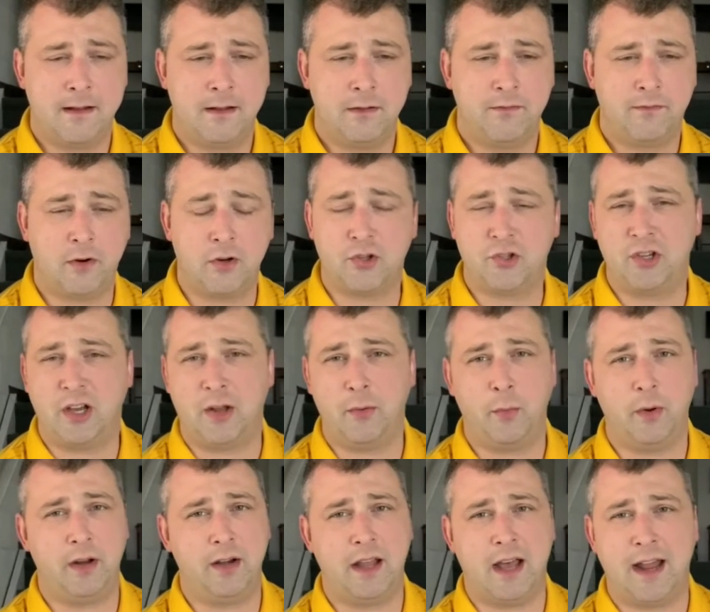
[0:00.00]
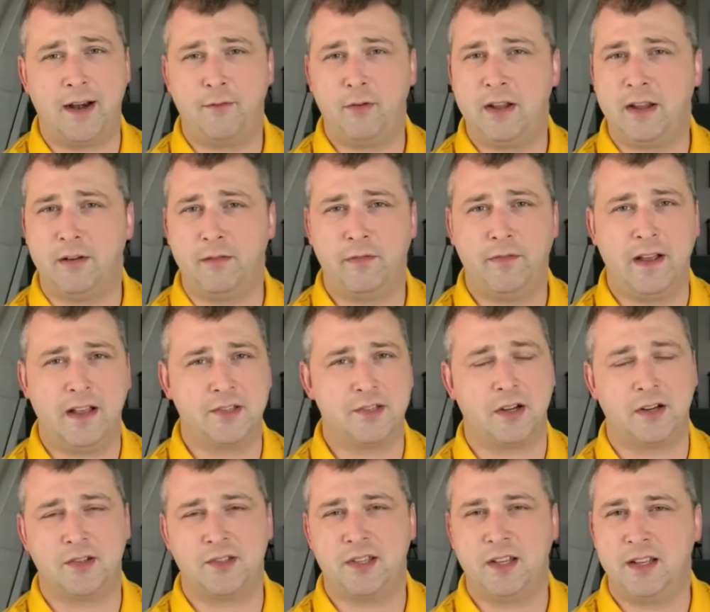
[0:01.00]
1 John 1, 9, if we confess
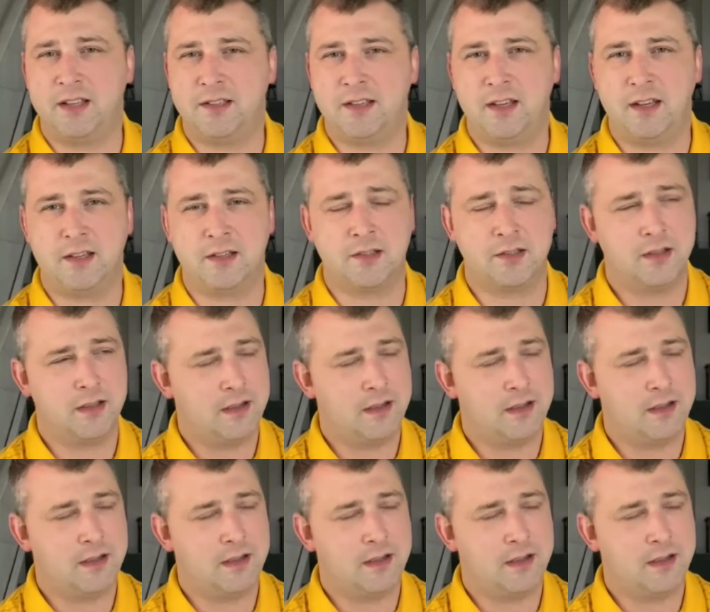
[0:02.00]
our sins, he is